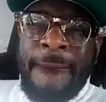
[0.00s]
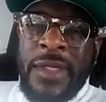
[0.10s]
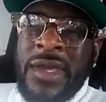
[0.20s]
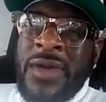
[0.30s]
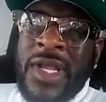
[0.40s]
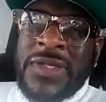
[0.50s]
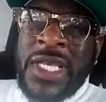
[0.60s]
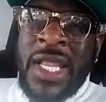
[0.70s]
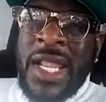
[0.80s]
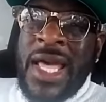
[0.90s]
You get what I'm
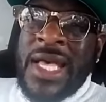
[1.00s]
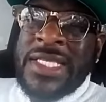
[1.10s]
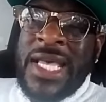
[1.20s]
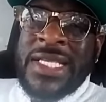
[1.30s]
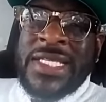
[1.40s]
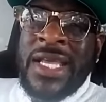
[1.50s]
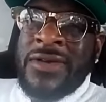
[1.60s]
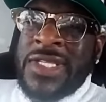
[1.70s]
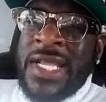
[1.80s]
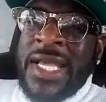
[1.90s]
saying? I, I, I stand
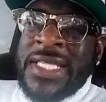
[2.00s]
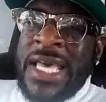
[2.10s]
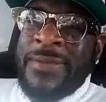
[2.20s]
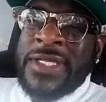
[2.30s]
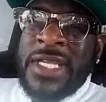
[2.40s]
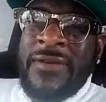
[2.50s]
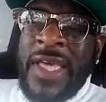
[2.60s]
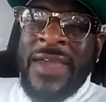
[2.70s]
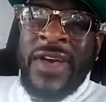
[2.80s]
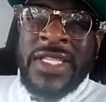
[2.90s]
on that, that type of stuff.
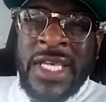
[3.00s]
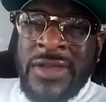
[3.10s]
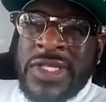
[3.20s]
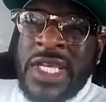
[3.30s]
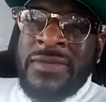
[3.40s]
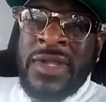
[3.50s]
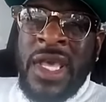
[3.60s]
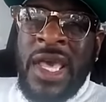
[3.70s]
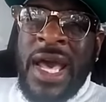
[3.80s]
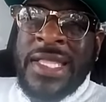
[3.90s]
Like if I tell you something,
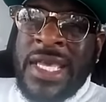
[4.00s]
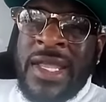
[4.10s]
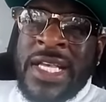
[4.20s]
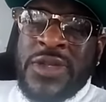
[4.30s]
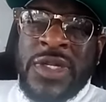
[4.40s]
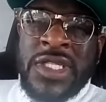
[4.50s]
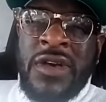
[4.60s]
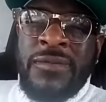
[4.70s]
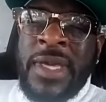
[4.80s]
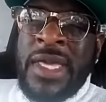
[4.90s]
I tell you that's what it's
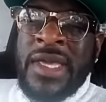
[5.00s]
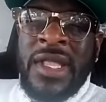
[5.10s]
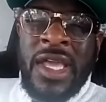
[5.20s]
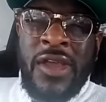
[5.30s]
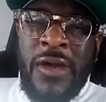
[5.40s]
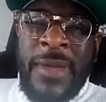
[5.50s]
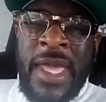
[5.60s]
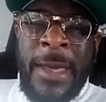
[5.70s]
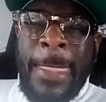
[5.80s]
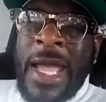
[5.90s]
gonna be. Like you know what I
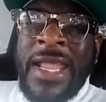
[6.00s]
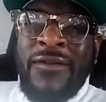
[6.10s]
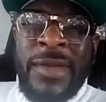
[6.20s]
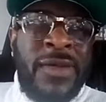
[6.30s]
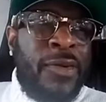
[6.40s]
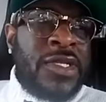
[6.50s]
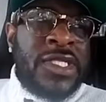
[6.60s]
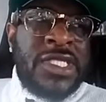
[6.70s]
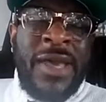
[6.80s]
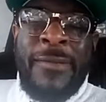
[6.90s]
mean? I've never been a
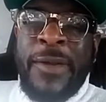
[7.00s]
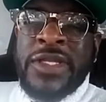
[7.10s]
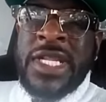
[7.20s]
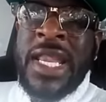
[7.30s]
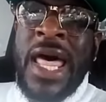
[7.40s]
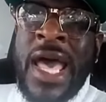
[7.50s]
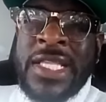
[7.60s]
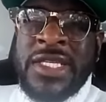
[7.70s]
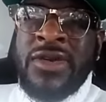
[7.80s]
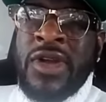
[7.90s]
person type of person that lied
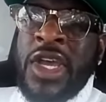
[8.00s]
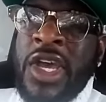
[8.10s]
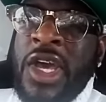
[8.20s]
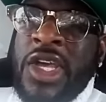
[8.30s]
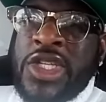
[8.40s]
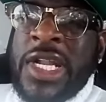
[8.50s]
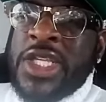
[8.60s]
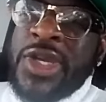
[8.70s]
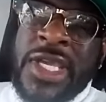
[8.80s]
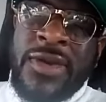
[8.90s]
to you or try to
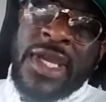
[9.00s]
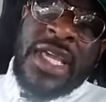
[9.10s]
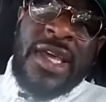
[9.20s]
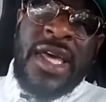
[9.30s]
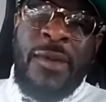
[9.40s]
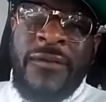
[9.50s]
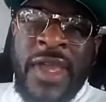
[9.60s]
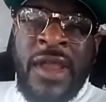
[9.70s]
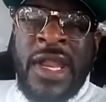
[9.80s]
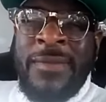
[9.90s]
trick you and come over
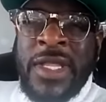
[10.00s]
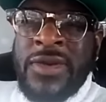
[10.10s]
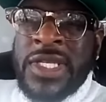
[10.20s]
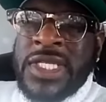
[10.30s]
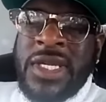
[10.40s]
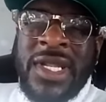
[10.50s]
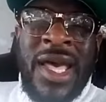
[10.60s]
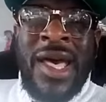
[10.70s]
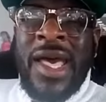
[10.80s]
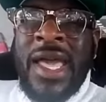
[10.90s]
here and let me do this to you.
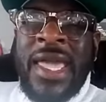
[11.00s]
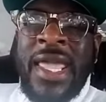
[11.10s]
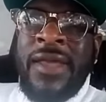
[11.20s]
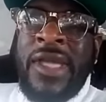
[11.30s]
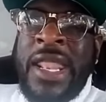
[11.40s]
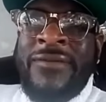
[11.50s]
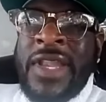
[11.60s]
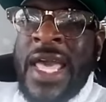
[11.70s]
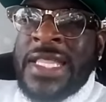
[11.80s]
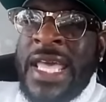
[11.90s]
Nah, it ain't, it ain't even
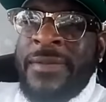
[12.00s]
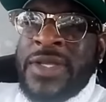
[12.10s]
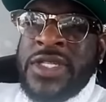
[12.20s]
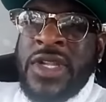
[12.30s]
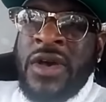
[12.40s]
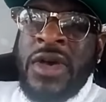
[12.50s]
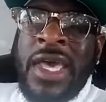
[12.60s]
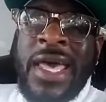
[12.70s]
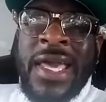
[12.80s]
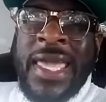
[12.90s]
like that. But you know,
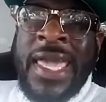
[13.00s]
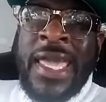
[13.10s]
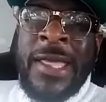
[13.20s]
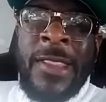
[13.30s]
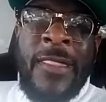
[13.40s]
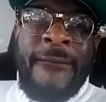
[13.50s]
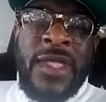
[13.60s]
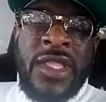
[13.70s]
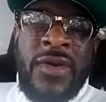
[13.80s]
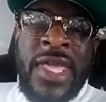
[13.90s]
again,
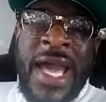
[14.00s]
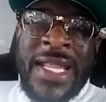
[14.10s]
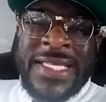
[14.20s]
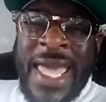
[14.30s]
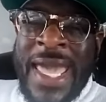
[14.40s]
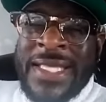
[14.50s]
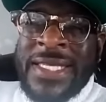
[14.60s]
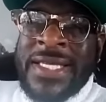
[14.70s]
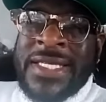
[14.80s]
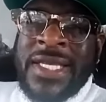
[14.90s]
you know he got his
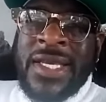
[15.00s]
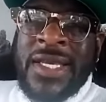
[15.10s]
antics,